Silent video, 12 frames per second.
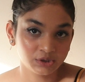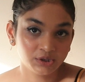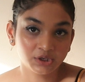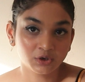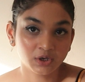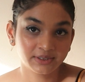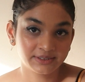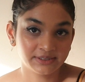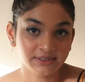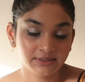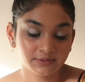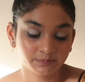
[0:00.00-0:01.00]
so you cannot
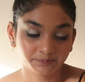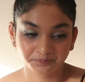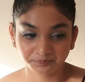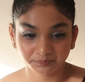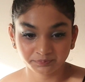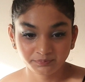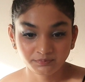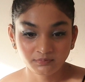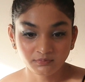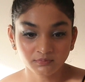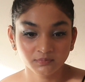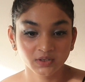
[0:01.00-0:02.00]
exceed
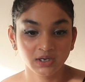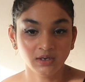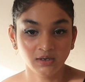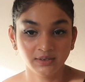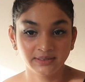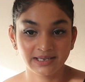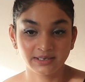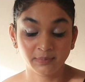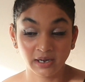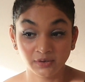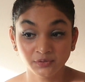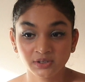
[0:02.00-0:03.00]
that
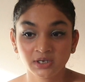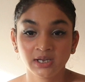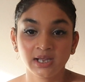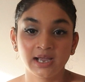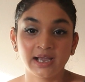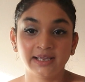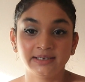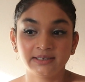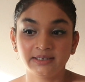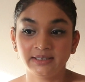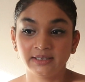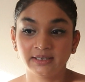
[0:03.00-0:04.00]
amount.
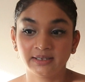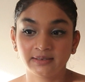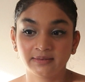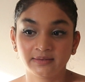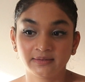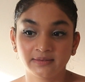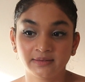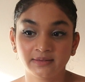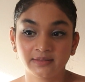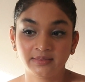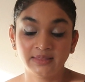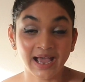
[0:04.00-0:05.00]
And
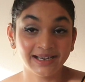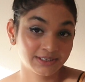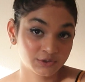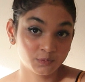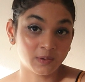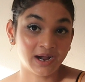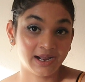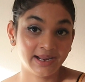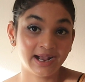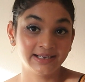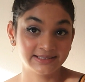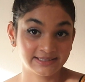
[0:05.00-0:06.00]
that is
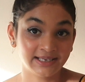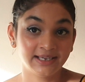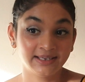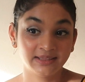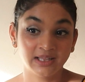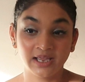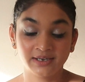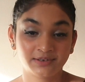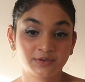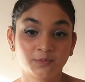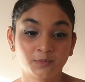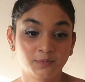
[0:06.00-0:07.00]
why I say
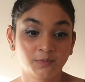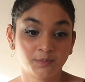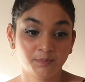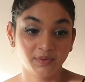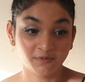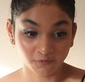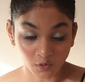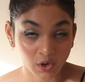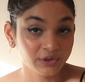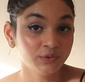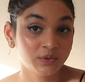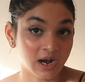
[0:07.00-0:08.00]
that
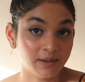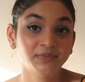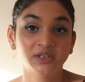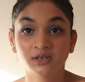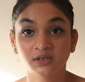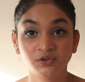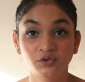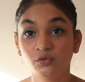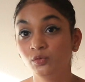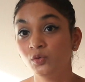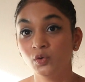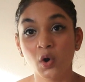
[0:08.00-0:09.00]
before you come here,
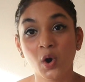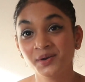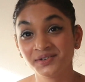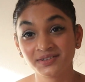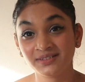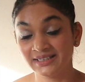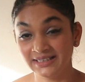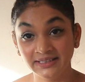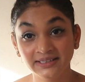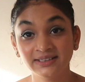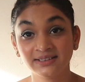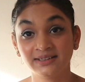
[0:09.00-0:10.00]
do not
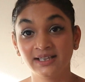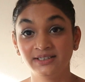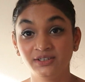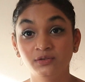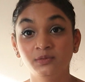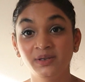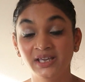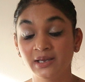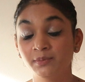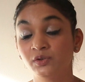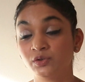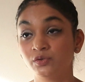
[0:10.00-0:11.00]
think that you'll be
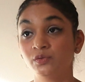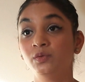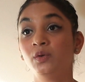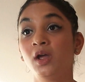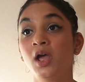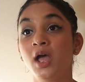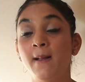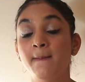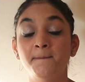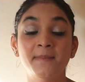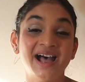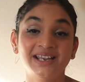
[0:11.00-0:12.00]
able to
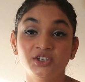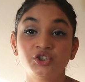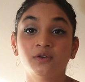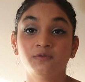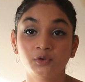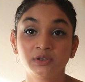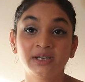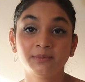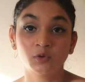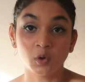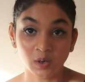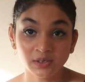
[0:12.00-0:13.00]
manage a
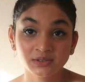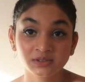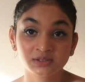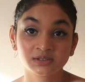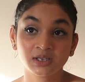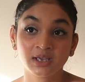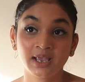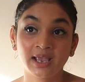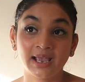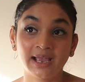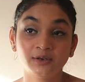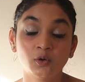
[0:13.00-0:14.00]
full-time course
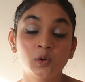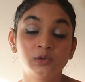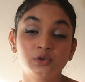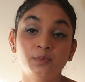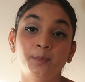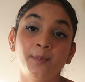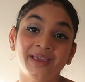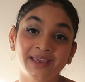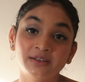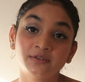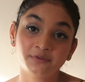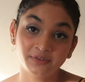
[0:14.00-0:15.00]
and also
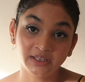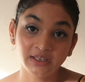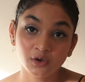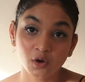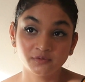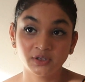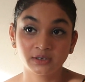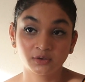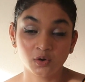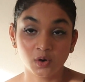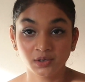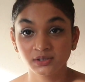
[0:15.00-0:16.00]
pay the fee of that
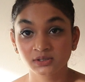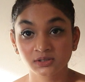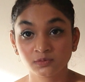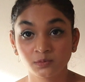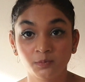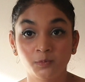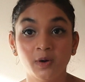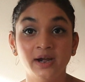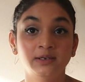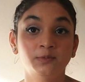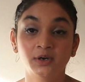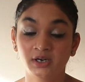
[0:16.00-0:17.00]
course
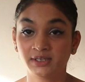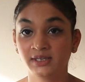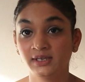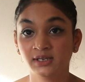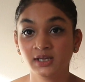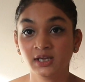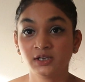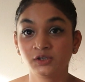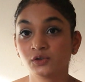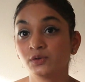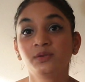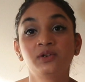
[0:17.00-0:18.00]
while working.
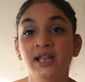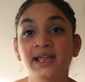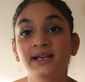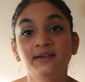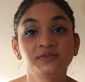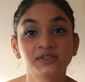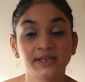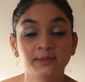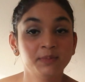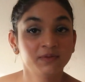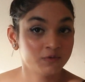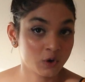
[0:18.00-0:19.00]
So like I've
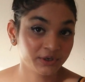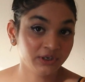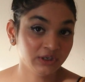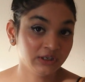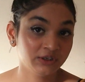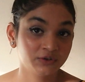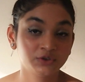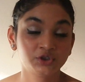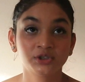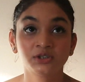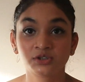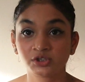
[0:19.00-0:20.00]
said before, you need to
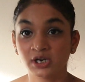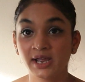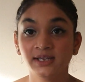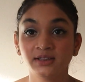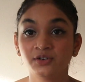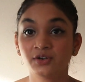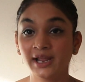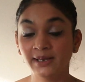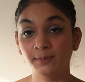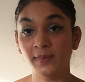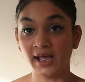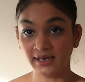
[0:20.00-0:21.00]
just strike the
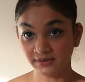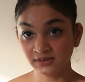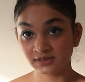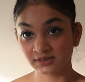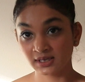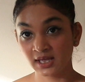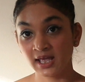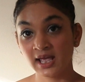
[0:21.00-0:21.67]
right balance